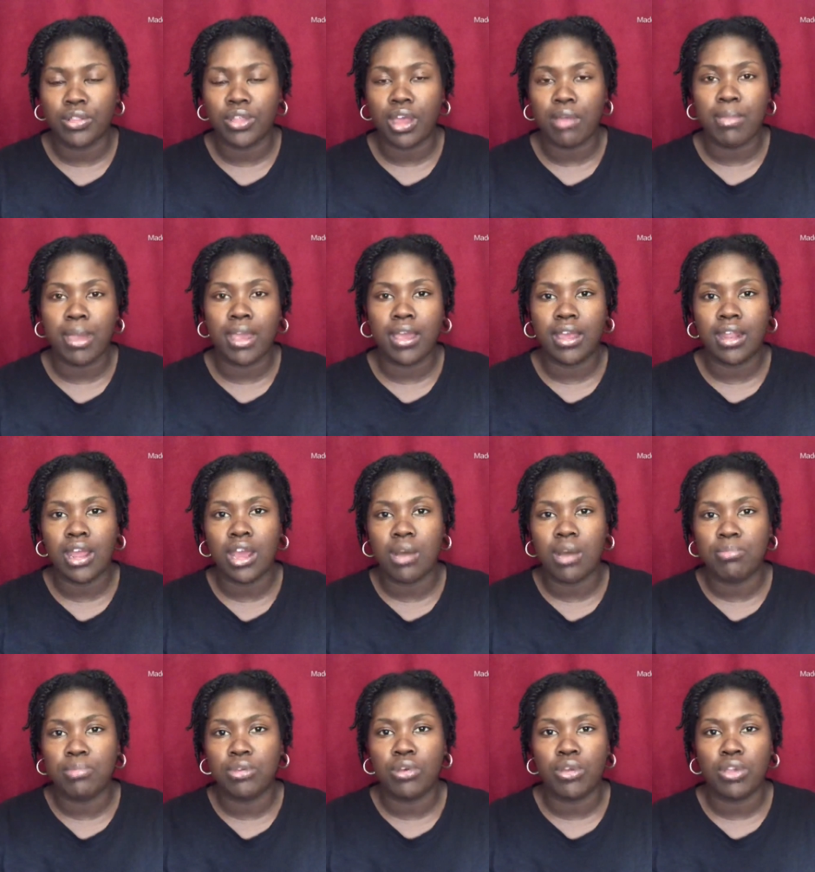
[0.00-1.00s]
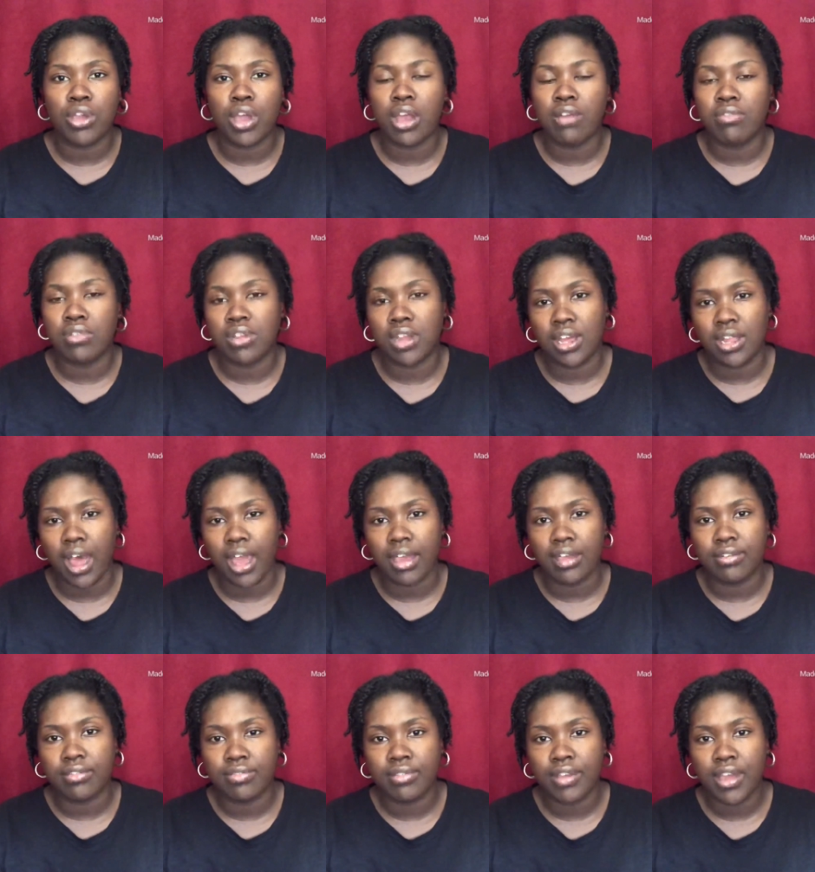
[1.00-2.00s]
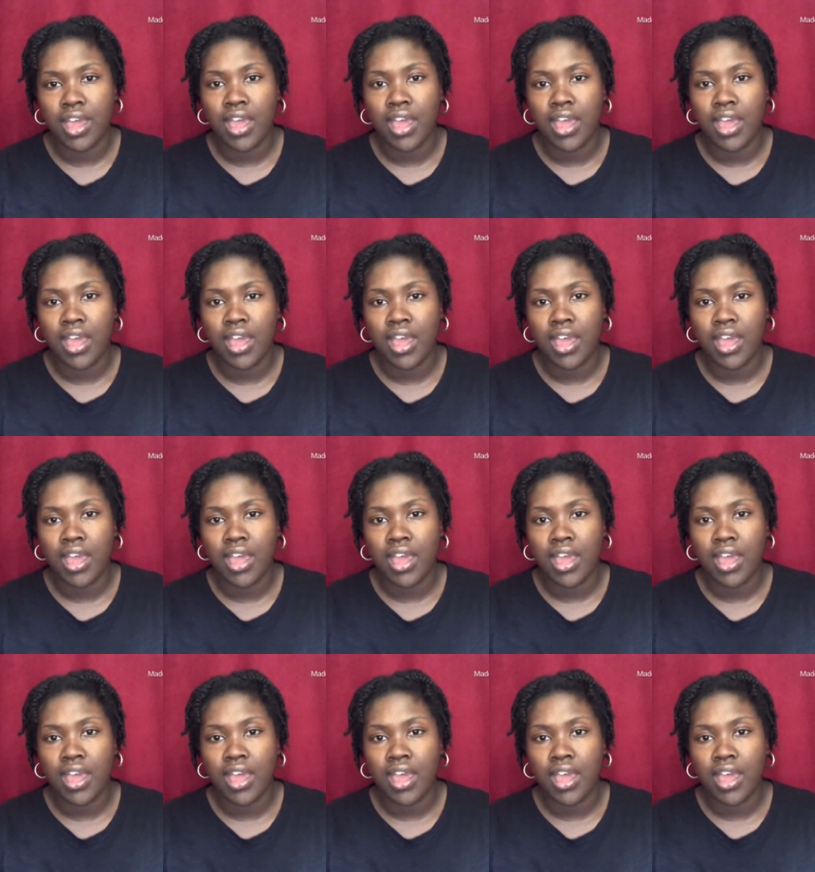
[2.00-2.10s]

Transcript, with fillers: that may can help you in your everyday life